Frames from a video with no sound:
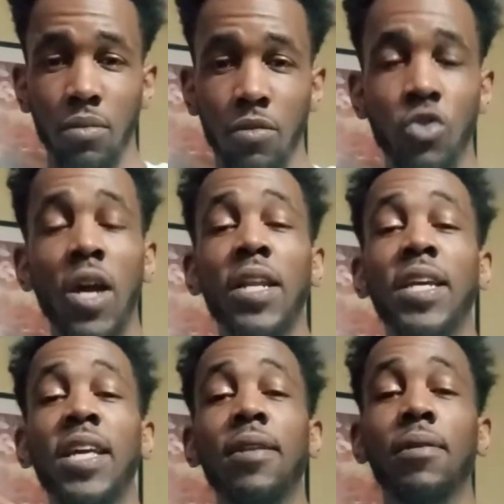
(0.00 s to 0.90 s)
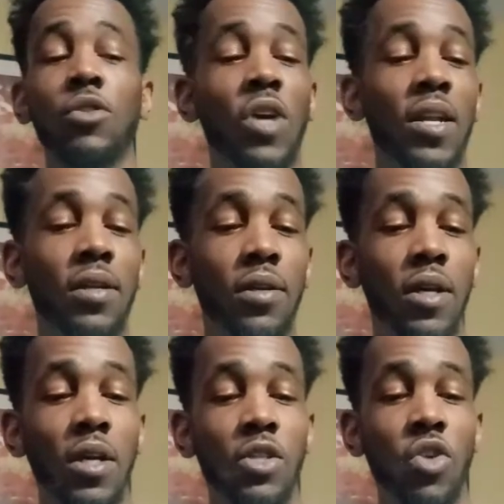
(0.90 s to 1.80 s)
Trying
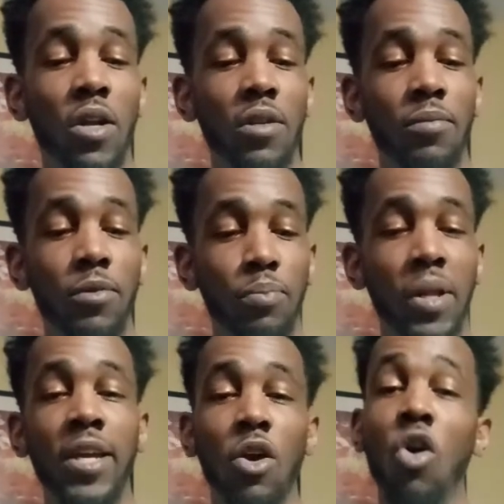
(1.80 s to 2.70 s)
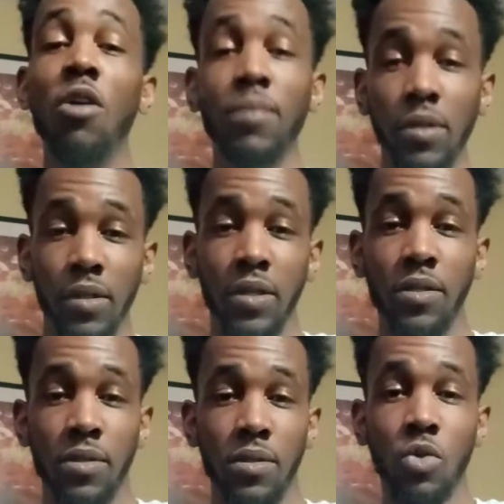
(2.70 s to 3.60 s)
to play karma
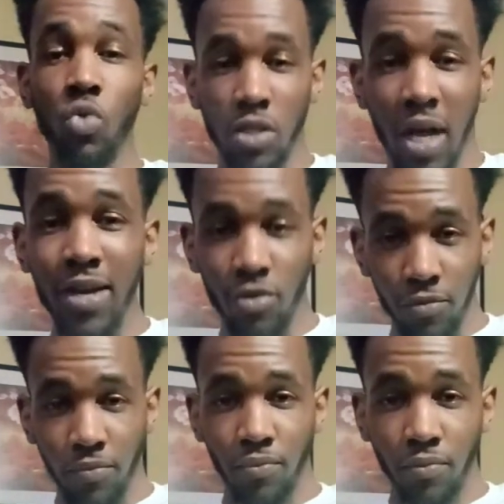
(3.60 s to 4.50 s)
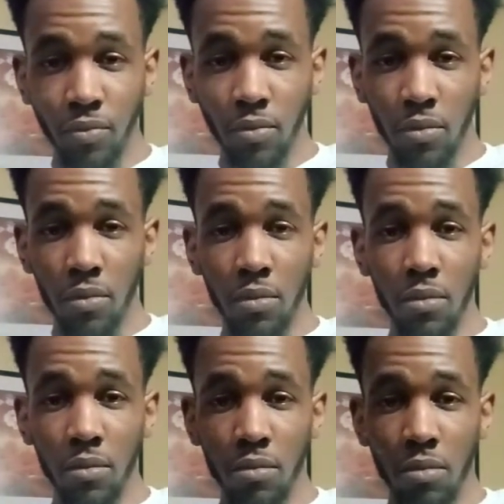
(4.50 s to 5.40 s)
is suicidal
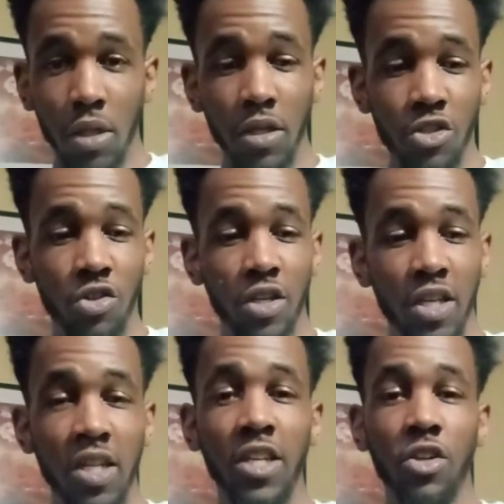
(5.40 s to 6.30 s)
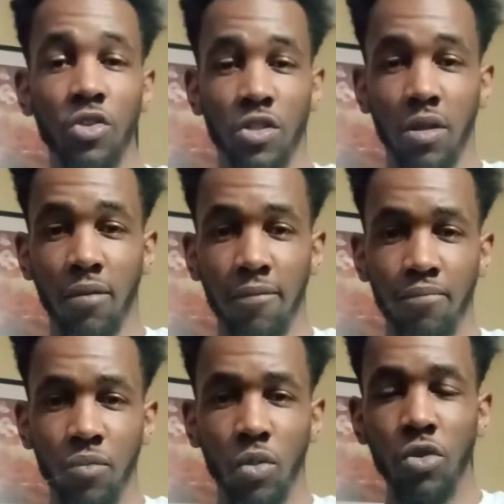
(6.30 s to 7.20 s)
because you're killing yourself.
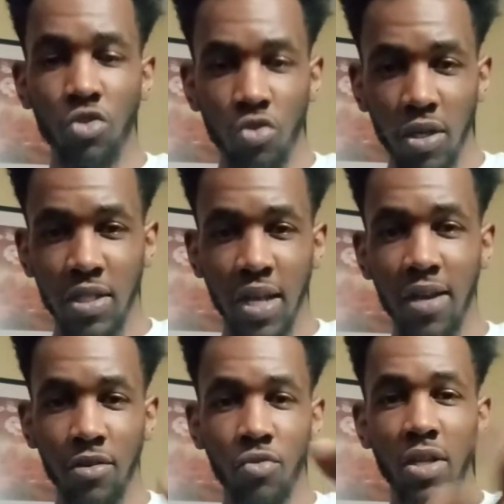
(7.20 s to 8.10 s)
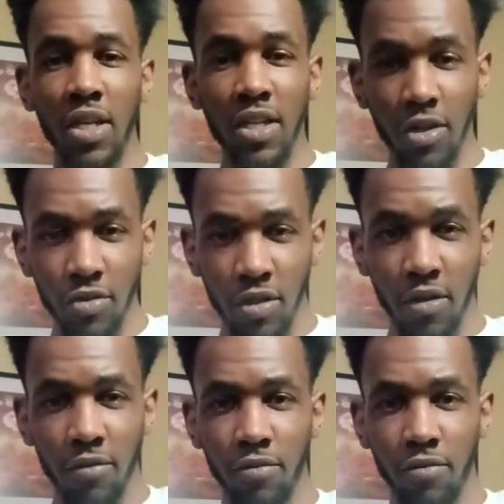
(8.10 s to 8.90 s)
When you stressed out, you're killing yourself.